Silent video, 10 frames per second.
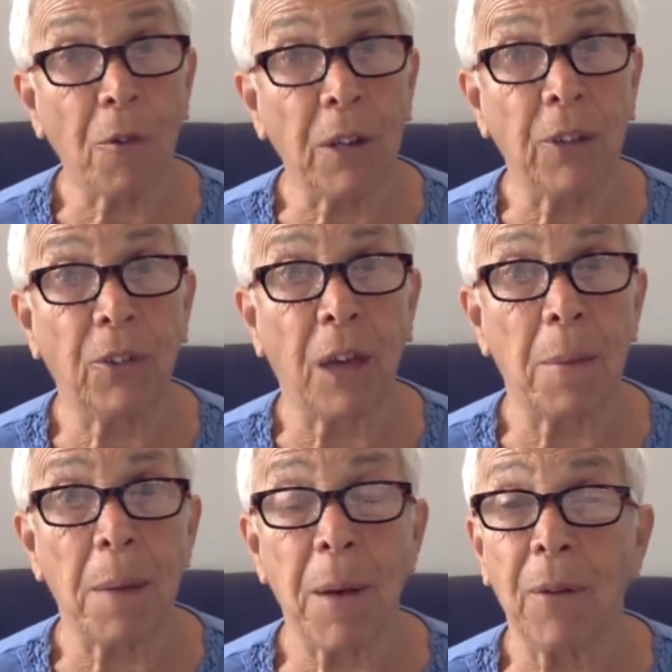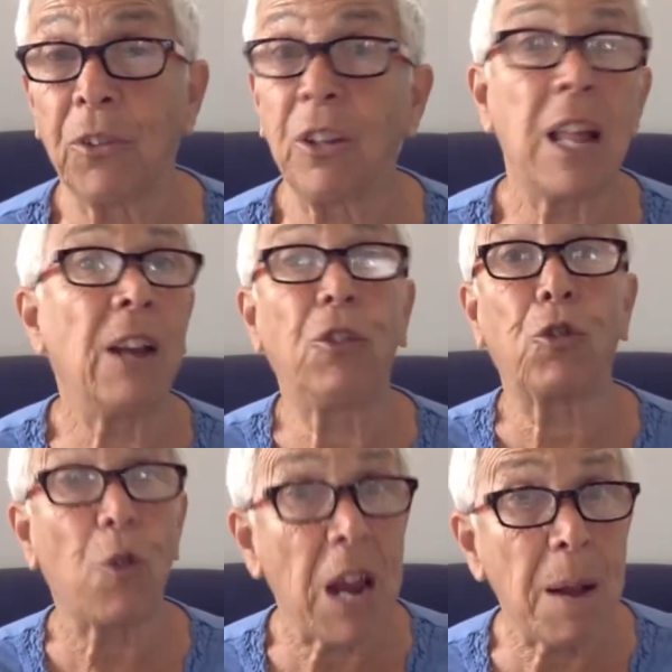inside my pelvis. And then I
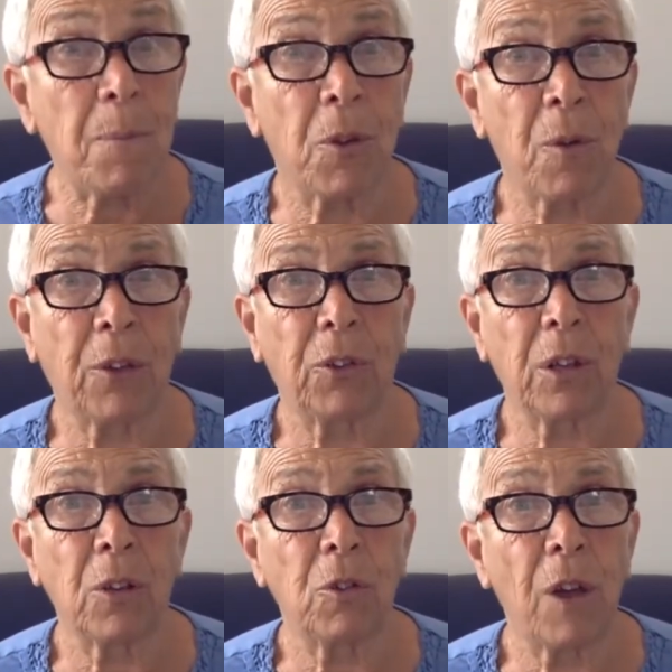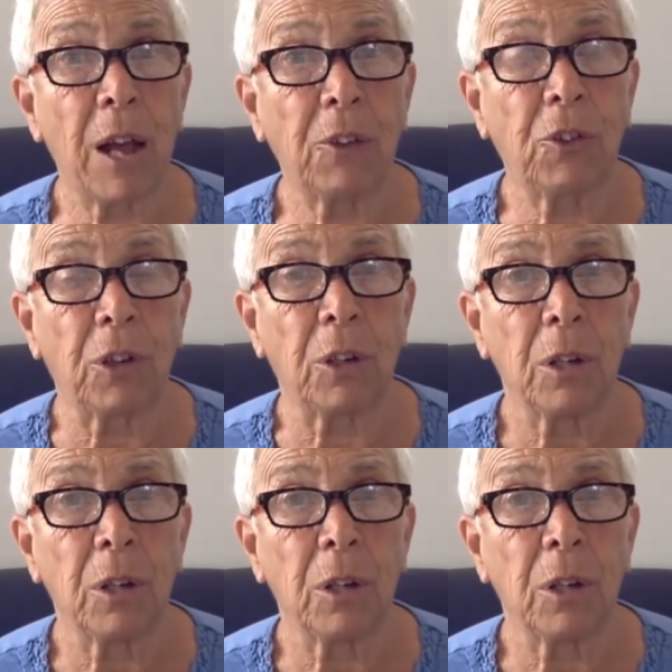screamed the rest of the contraction.